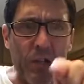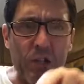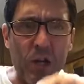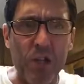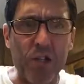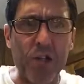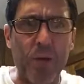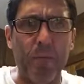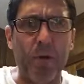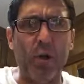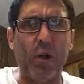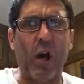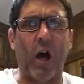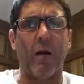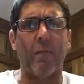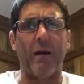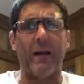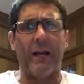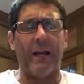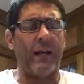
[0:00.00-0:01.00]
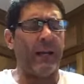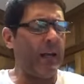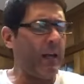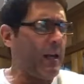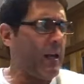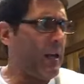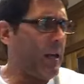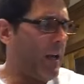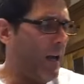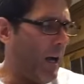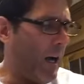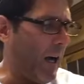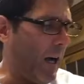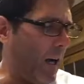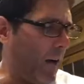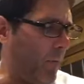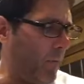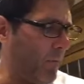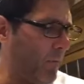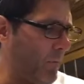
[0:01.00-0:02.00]
So some of you commenting,
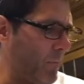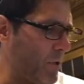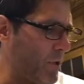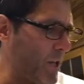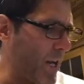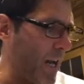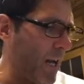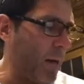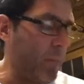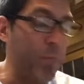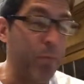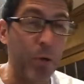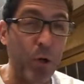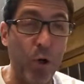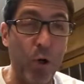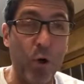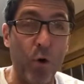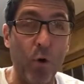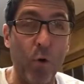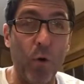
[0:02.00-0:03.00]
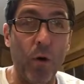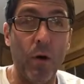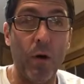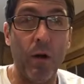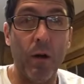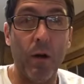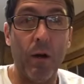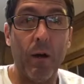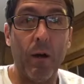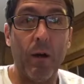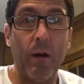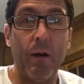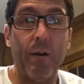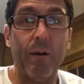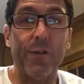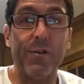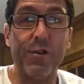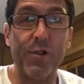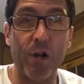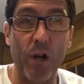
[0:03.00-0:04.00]
um, saying boo
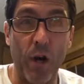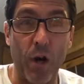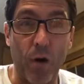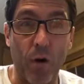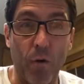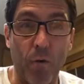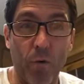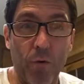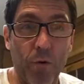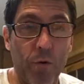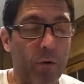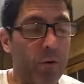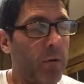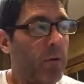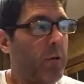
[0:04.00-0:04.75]
snow.